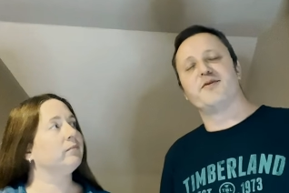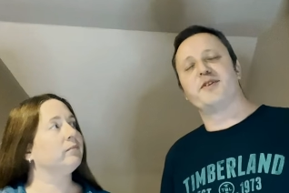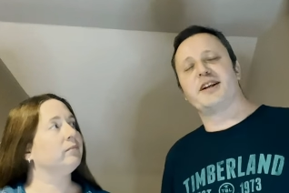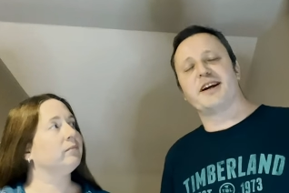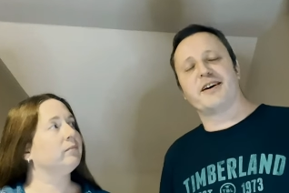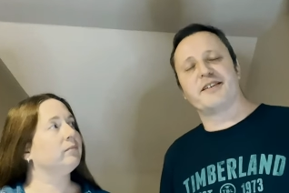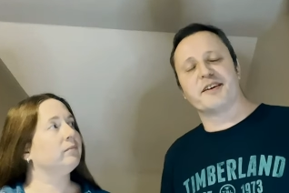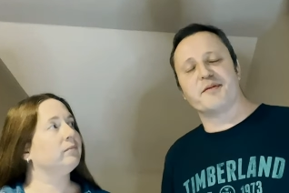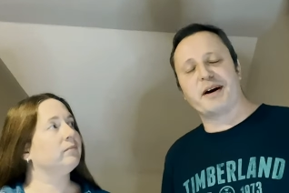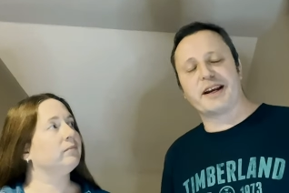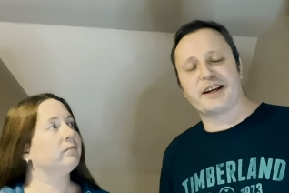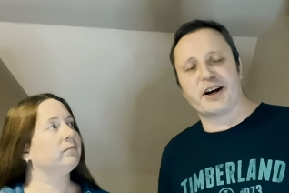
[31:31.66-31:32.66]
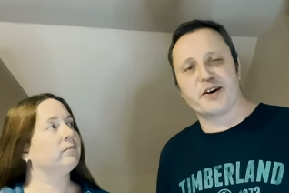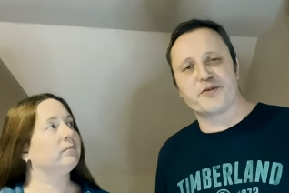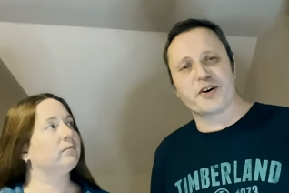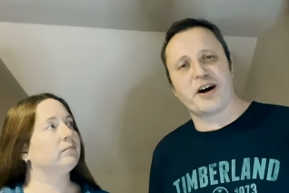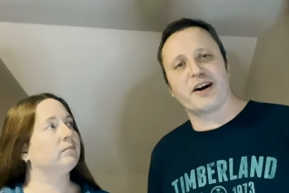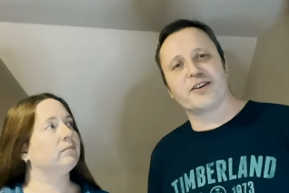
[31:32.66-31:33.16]
Speaker 1: videos that make it over
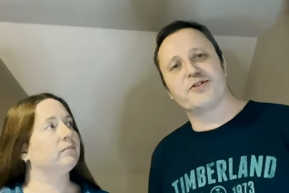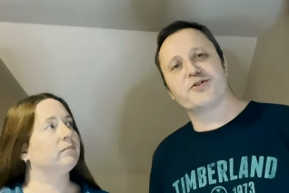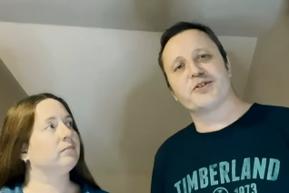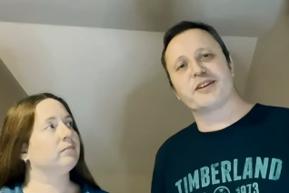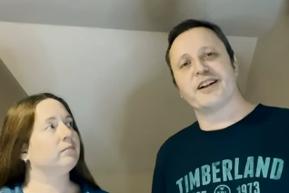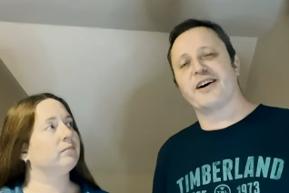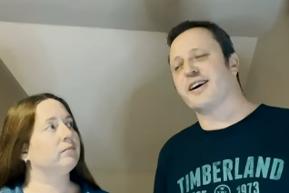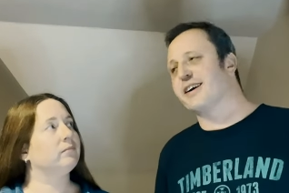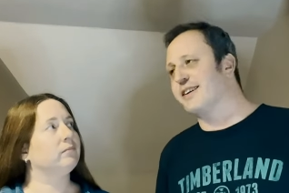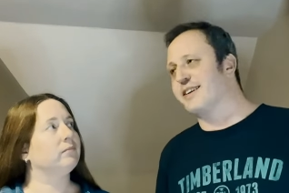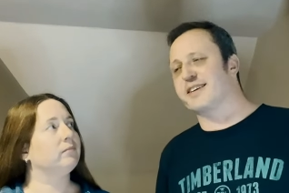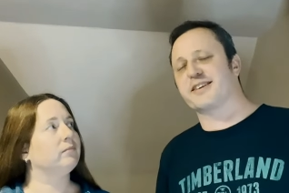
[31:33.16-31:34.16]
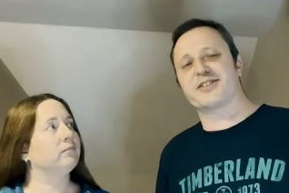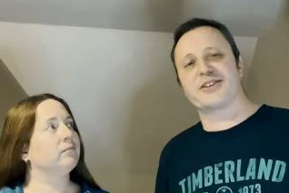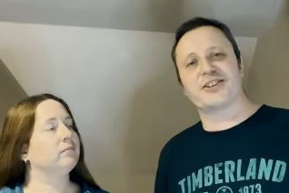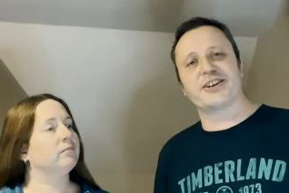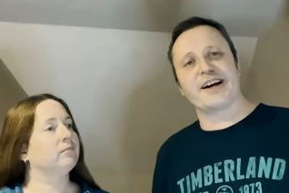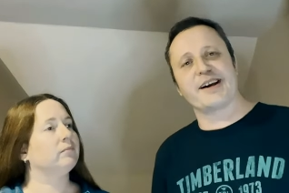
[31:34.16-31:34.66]
100 likes. It's such a
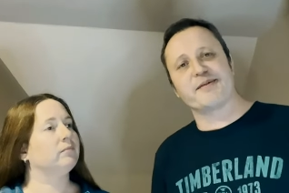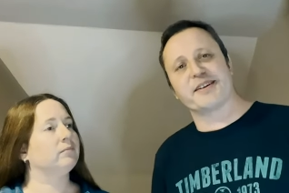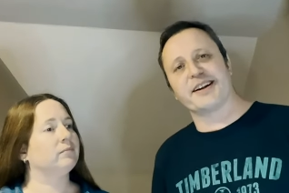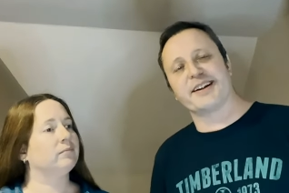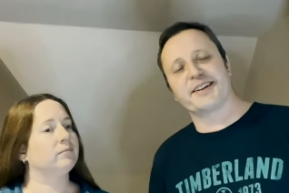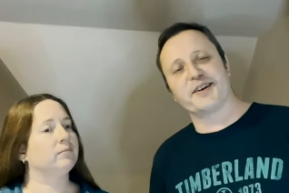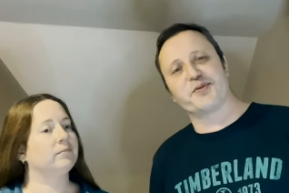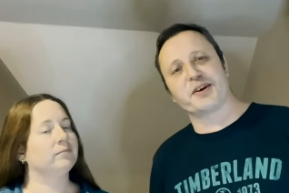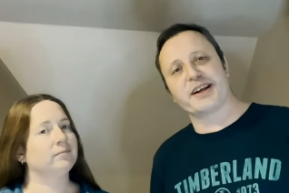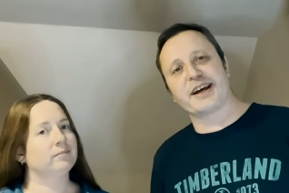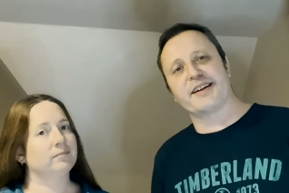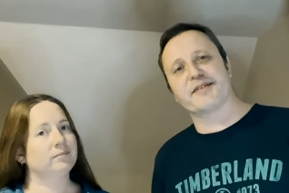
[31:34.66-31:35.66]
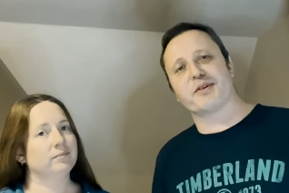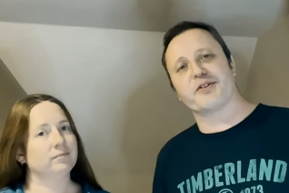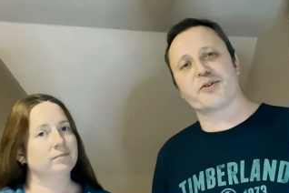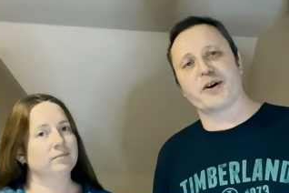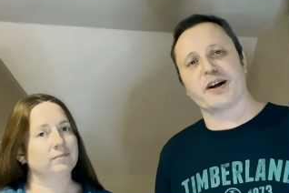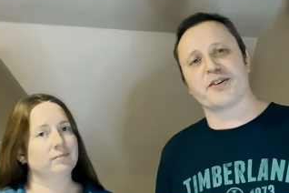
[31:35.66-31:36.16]
shame. So let's see if we can get this one to
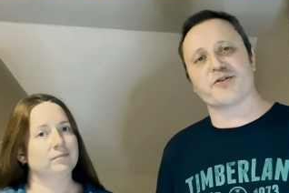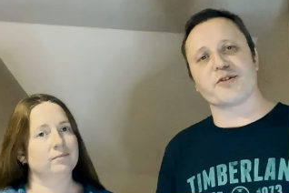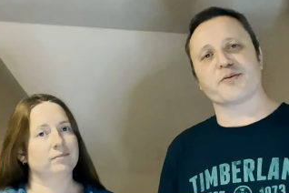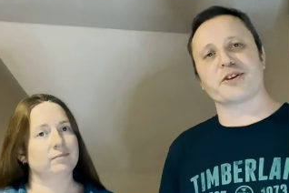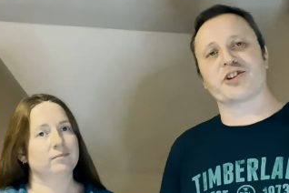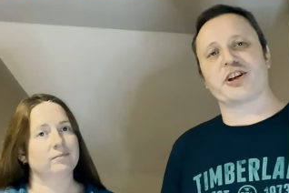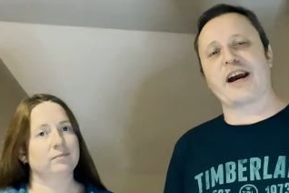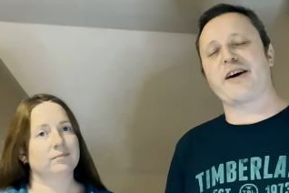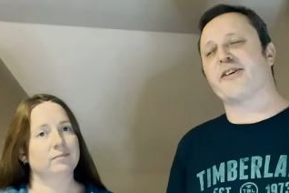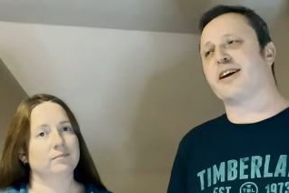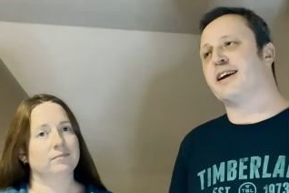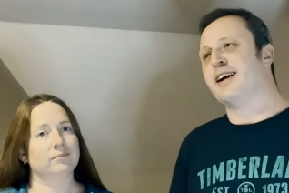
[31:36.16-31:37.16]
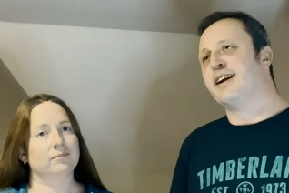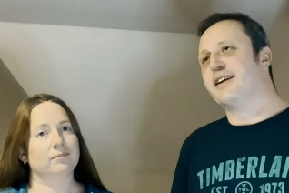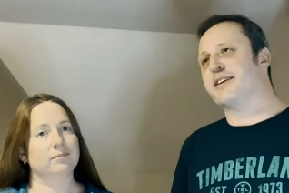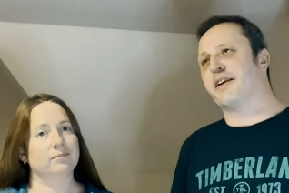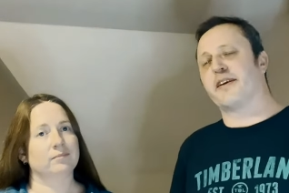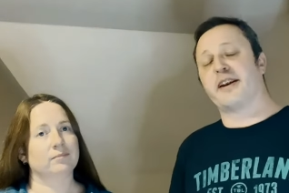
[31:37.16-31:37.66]
100. We're sharing
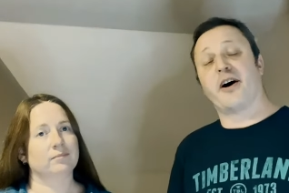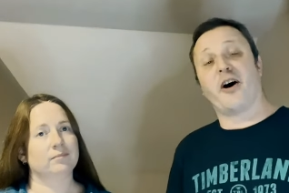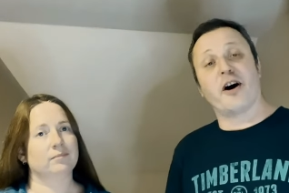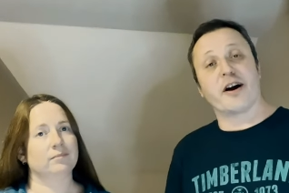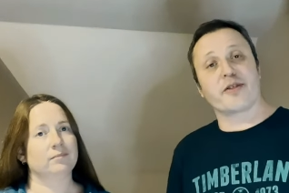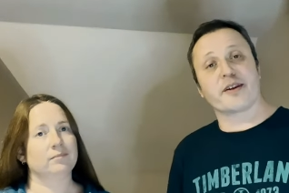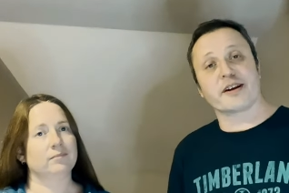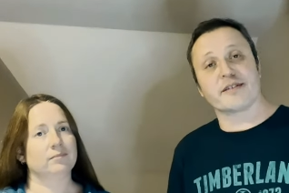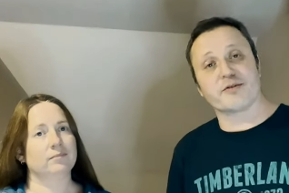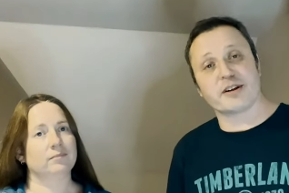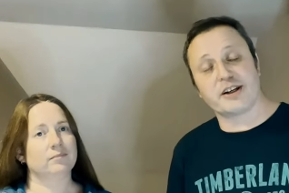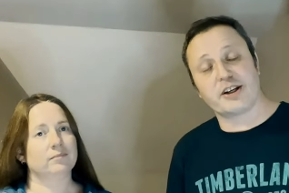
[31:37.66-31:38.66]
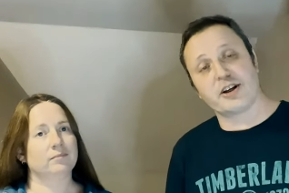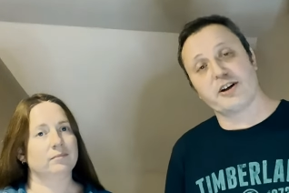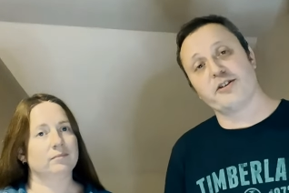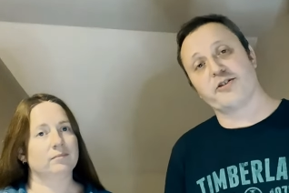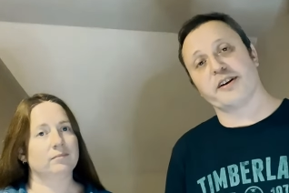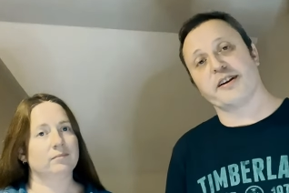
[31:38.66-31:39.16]
something that I think is really huge
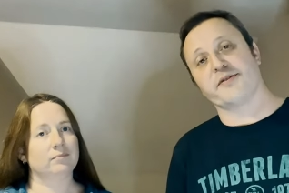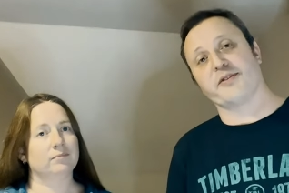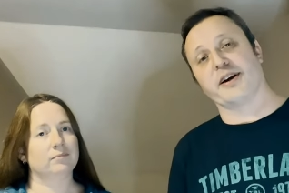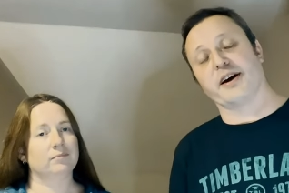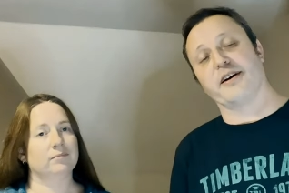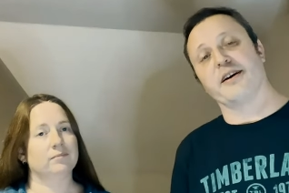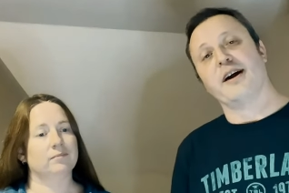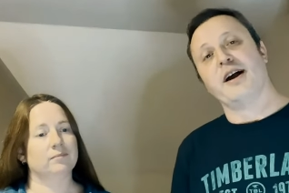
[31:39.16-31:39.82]
in this video.